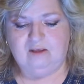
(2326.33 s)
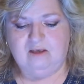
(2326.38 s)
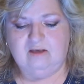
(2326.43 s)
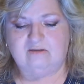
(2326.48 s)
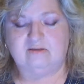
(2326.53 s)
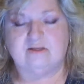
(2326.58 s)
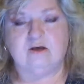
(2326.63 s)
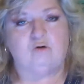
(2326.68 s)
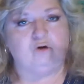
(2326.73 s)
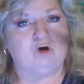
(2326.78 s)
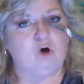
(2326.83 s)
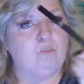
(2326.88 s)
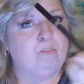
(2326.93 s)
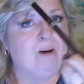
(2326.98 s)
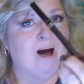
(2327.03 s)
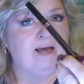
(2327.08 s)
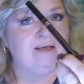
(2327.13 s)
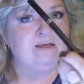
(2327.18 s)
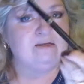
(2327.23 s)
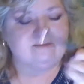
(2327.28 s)
So go
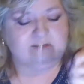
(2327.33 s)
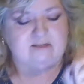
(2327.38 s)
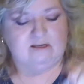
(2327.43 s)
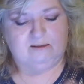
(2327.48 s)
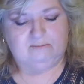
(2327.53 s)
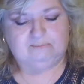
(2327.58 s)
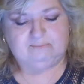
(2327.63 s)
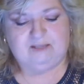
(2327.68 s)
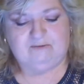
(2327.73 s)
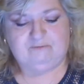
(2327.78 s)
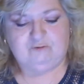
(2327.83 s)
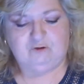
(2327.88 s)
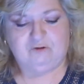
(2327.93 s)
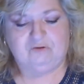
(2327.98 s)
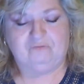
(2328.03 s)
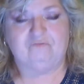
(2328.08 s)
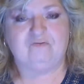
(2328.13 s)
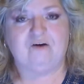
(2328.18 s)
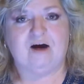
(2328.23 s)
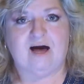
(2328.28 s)
buy you some if you
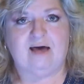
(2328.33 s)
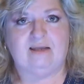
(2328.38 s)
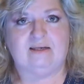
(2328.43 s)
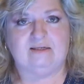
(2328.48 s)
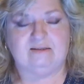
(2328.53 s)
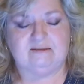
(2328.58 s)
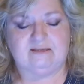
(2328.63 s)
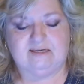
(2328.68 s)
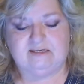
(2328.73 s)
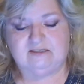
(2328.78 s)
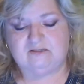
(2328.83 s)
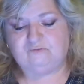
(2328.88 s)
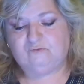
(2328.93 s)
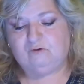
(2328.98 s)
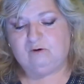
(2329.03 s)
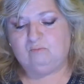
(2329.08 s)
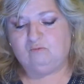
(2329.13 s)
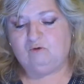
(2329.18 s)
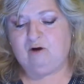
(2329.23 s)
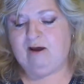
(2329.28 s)
can find it. It's
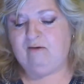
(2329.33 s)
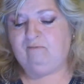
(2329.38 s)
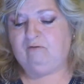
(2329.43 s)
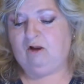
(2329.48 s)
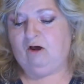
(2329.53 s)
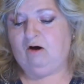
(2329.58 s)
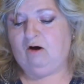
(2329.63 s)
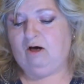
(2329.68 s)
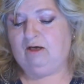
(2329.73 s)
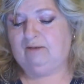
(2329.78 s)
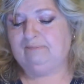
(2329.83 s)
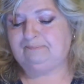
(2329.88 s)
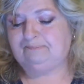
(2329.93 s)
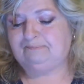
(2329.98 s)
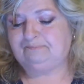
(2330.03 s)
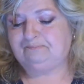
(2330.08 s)
from Revlon.